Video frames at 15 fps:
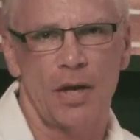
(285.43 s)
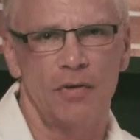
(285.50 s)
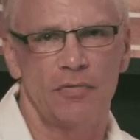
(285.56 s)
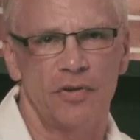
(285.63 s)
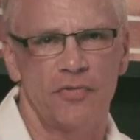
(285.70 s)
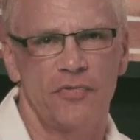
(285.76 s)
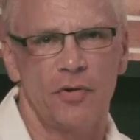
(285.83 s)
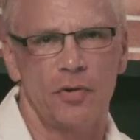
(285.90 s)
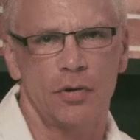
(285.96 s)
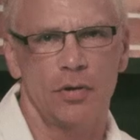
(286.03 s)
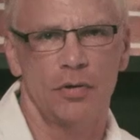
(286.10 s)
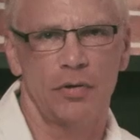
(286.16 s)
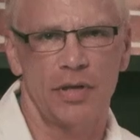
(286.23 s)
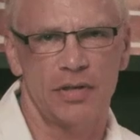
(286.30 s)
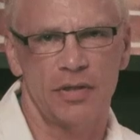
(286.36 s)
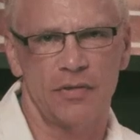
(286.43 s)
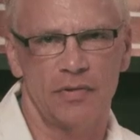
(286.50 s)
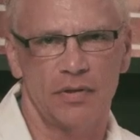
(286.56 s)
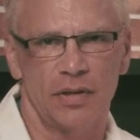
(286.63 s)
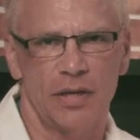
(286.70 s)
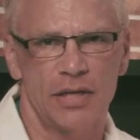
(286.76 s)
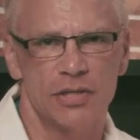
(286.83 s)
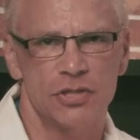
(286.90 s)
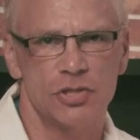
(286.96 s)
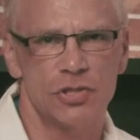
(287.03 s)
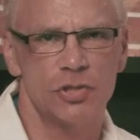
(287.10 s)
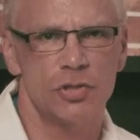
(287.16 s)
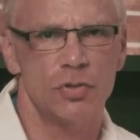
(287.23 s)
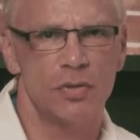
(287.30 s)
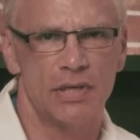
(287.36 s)
of a focal length of a
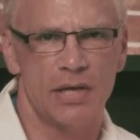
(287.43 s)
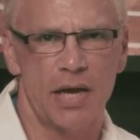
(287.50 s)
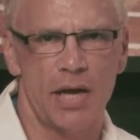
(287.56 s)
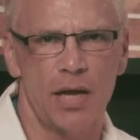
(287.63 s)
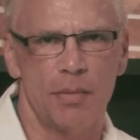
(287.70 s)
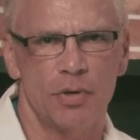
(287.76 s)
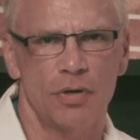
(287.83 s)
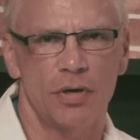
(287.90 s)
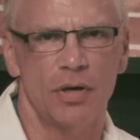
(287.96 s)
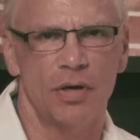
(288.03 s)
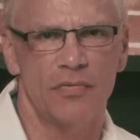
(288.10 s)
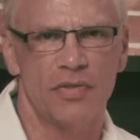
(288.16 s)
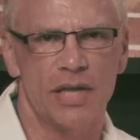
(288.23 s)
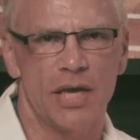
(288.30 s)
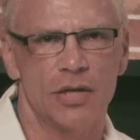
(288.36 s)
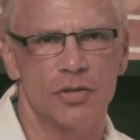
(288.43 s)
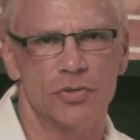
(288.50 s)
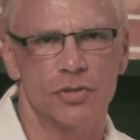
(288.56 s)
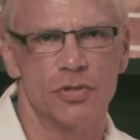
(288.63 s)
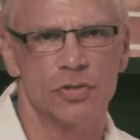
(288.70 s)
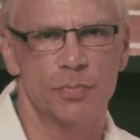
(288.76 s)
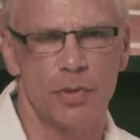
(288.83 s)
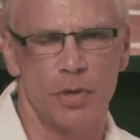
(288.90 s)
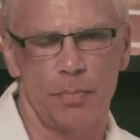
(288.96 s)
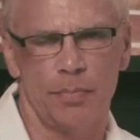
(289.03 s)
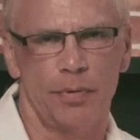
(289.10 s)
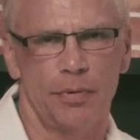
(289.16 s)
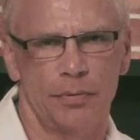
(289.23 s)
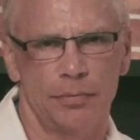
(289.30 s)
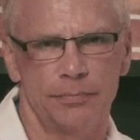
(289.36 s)
lens to the diameter of the entrance
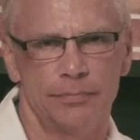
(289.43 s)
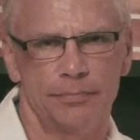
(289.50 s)
pupil.